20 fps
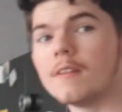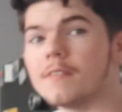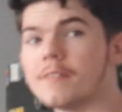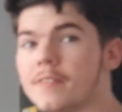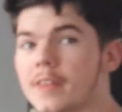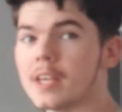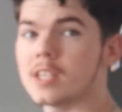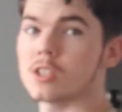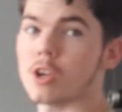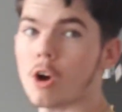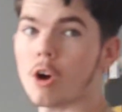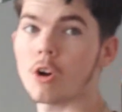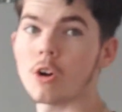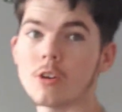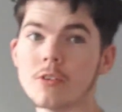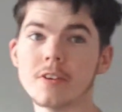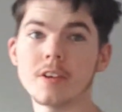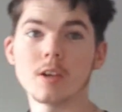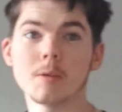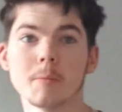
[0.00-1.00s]
This horror
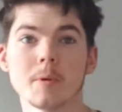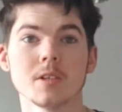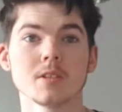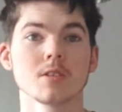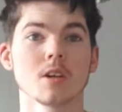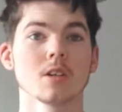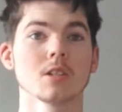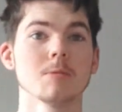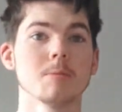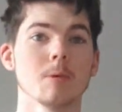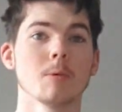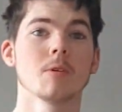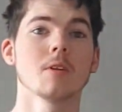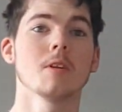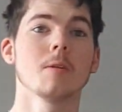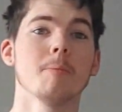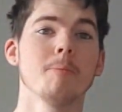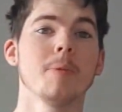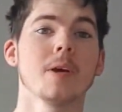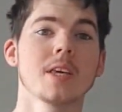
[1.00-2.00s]
film has got to be one of
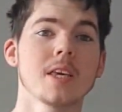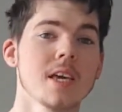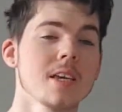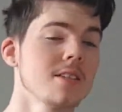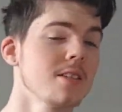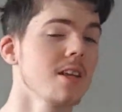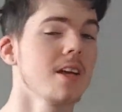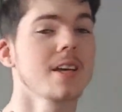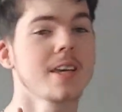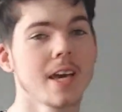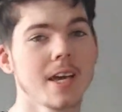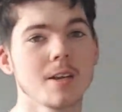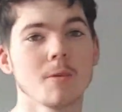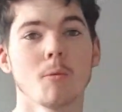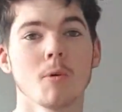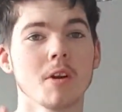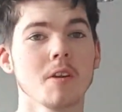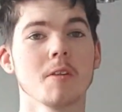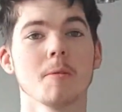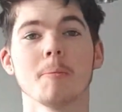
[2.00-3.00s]
the biggest, again,
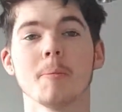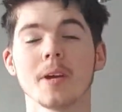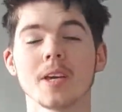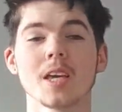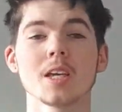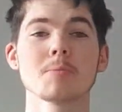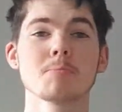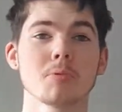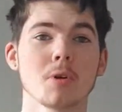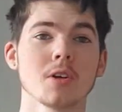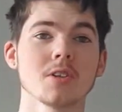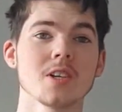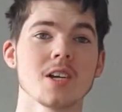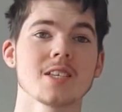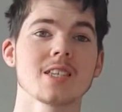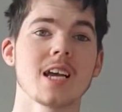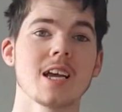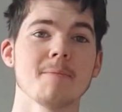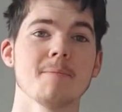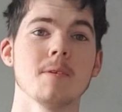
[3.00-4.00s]
one of the biggest
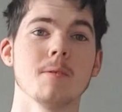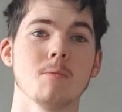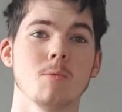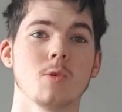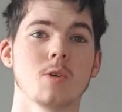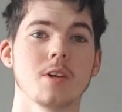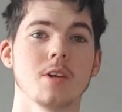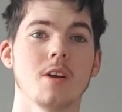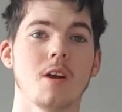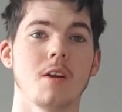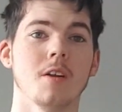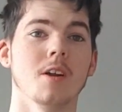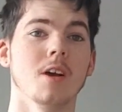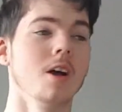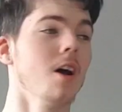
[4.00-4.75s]
projects I've been working on.